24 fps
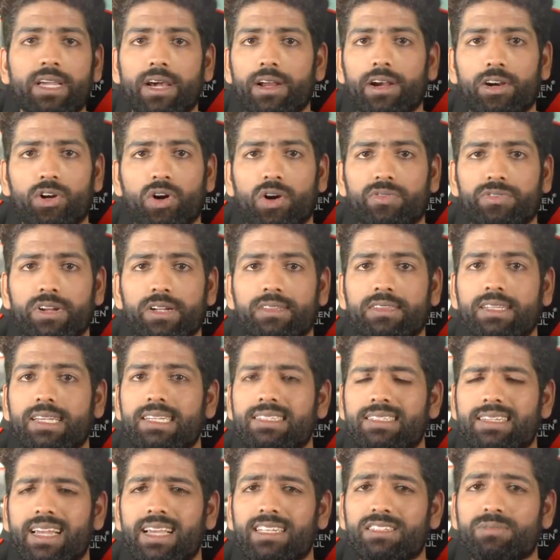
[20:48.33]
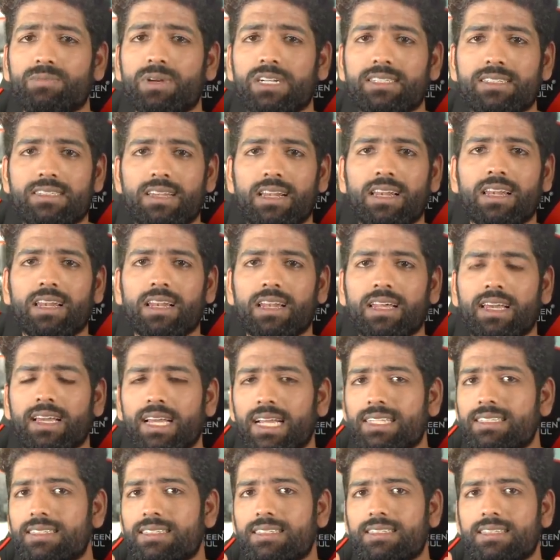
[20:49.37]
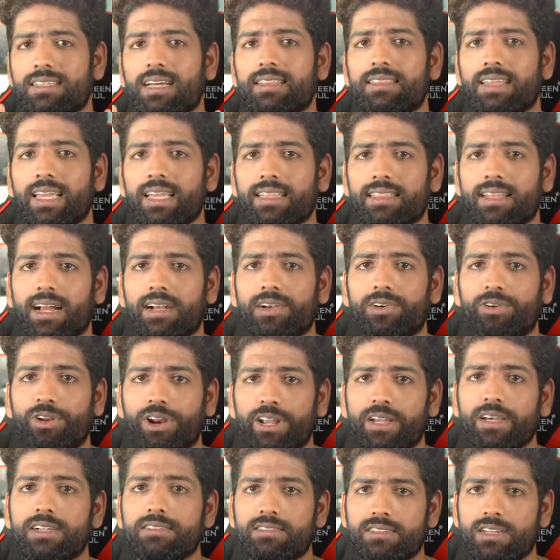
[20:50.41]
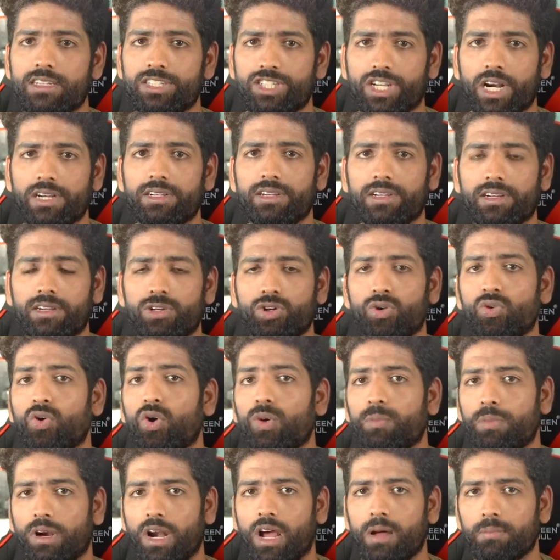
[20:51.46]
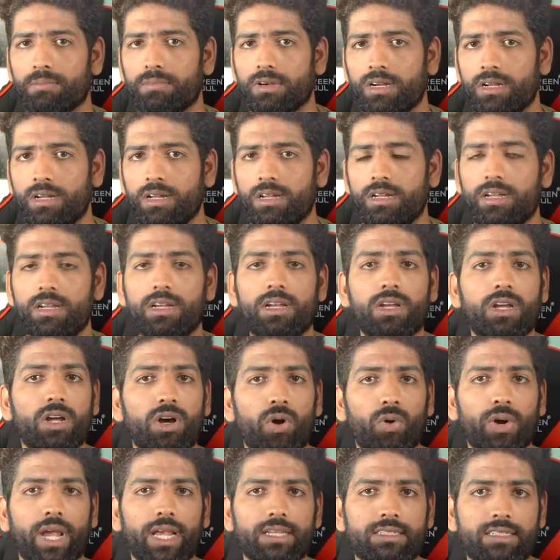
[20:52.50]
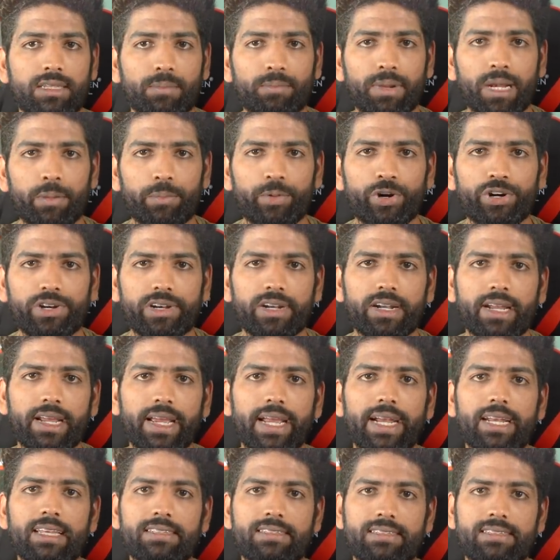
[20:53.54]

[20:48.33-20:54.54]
hear it often these days, but still, it's the thing that triggers the shutter to open up. Okay, simply put, it